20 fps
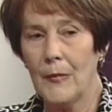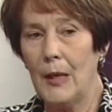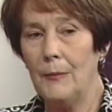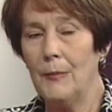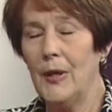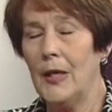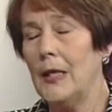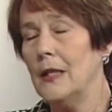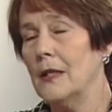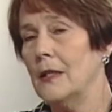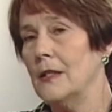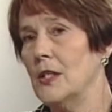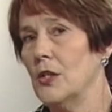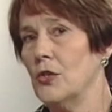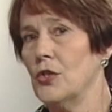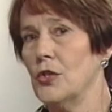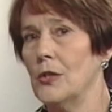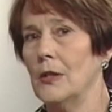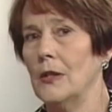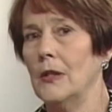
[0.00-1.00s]
But in
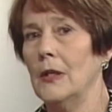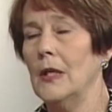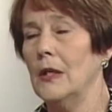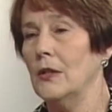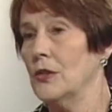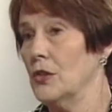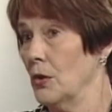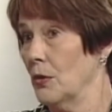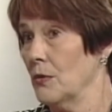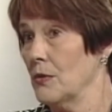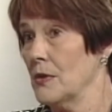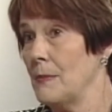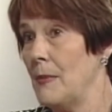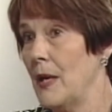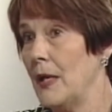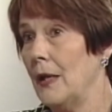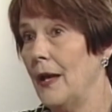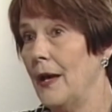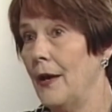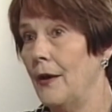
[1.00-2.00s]
addition, in children's
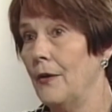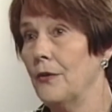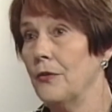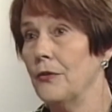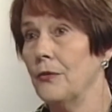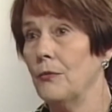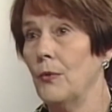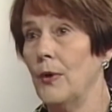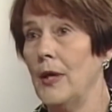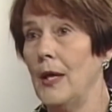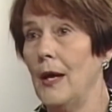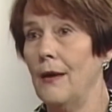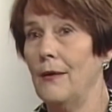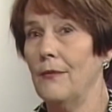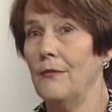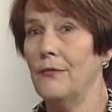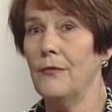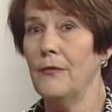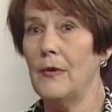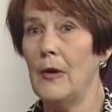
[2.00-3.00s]
mental health, we
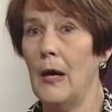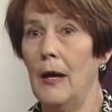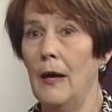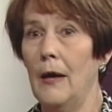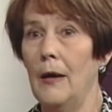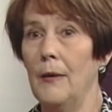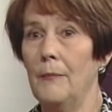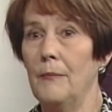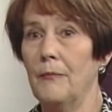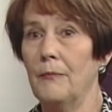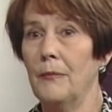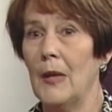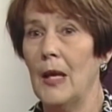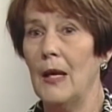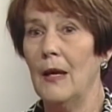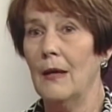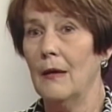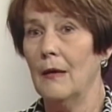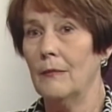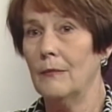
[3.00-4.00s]
have,
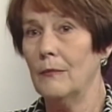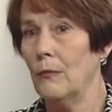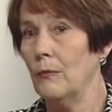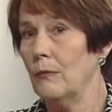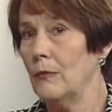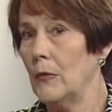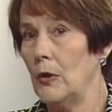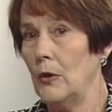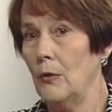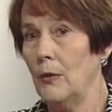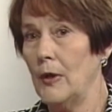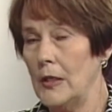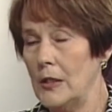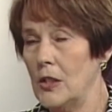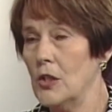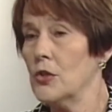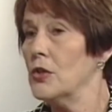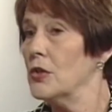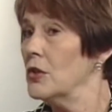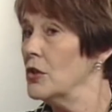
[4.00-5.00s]
in
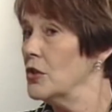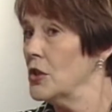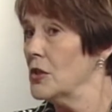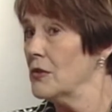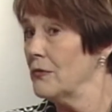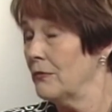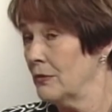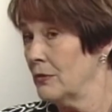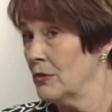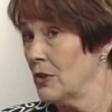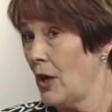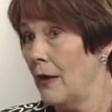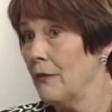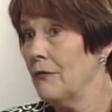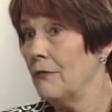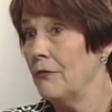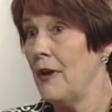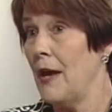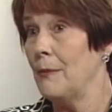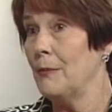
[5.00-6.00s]
addition to just child
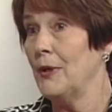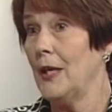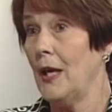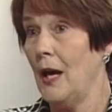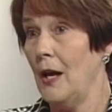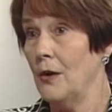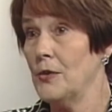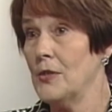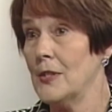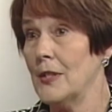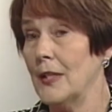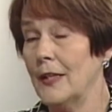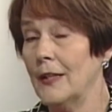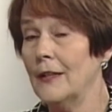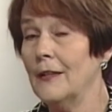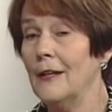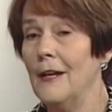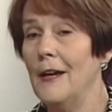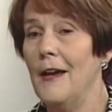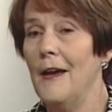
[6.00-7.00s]
and family
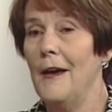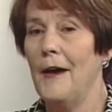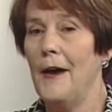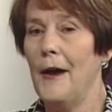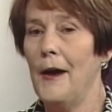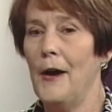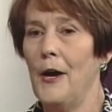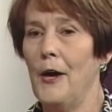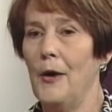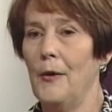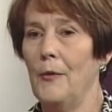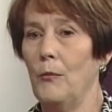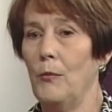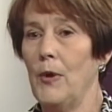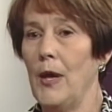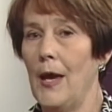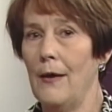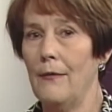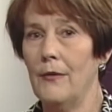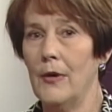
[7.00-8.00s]
counseling,
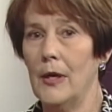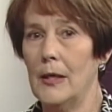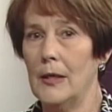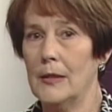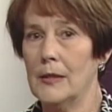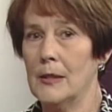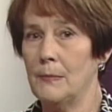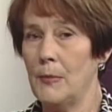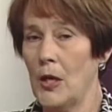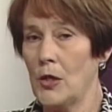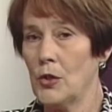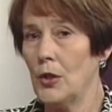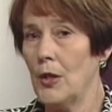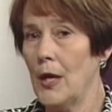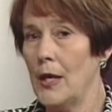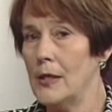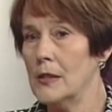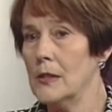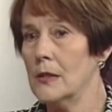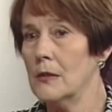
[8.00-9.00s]
we have a
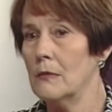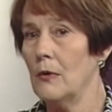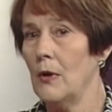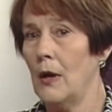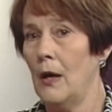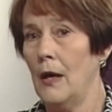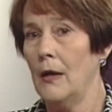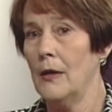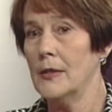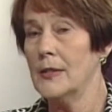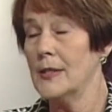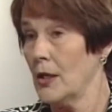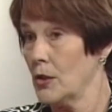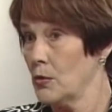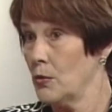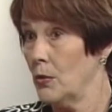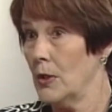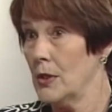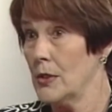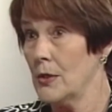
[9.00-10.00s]
specialized
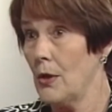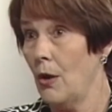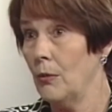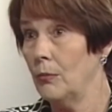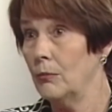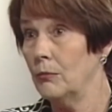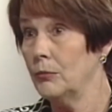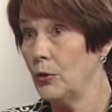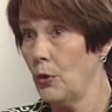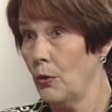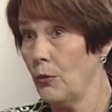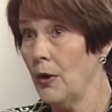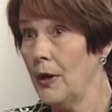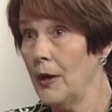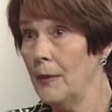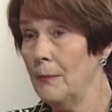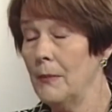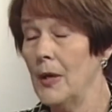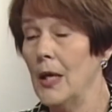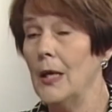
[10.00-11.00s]
sexual assault
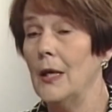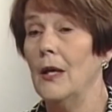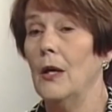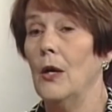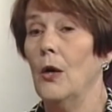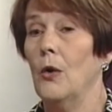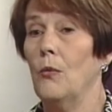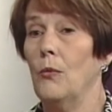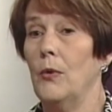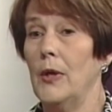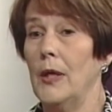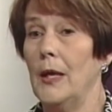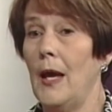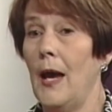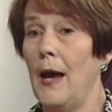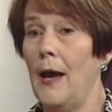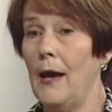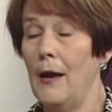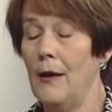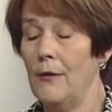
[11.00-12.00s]
program. We
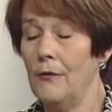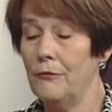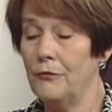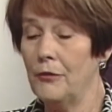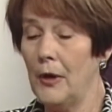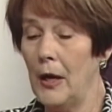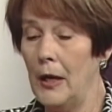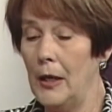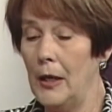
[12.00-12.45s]
have,